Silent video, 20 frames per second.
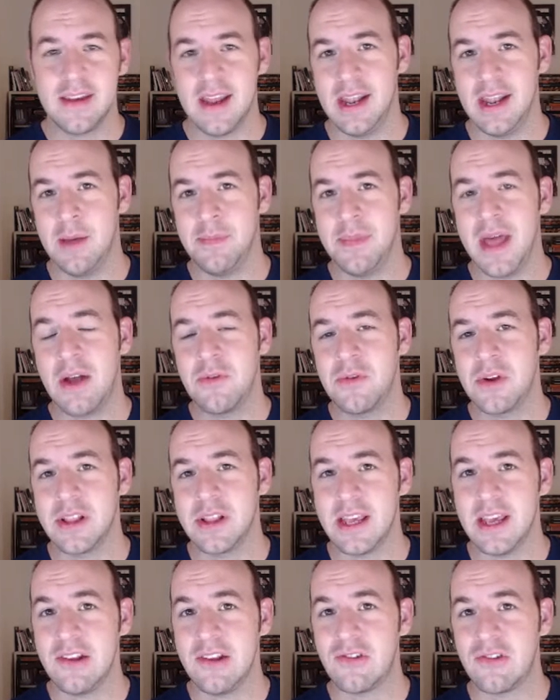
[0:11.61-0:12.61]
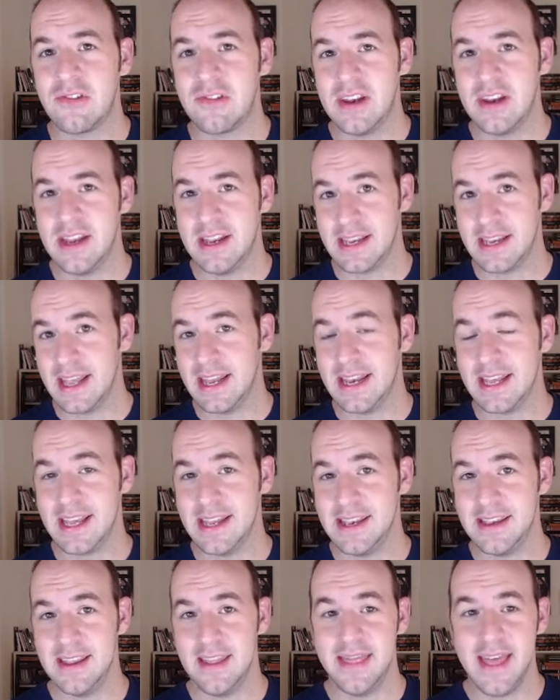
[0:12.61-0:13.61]
and I'm not really interested in getting
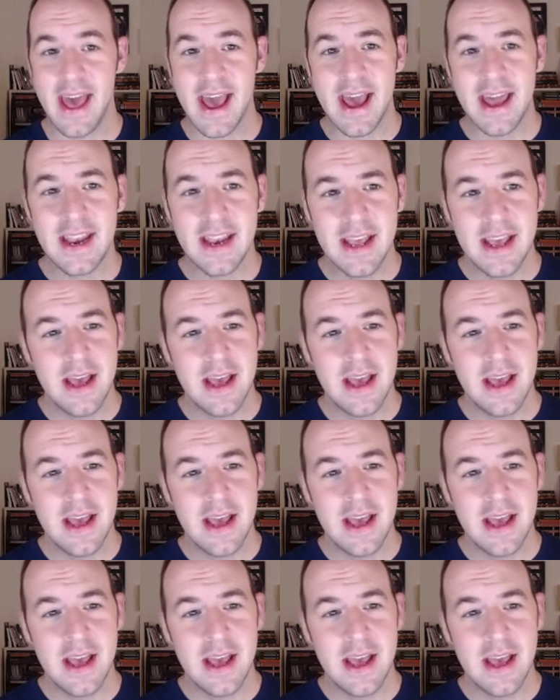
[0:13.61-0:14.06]
into that,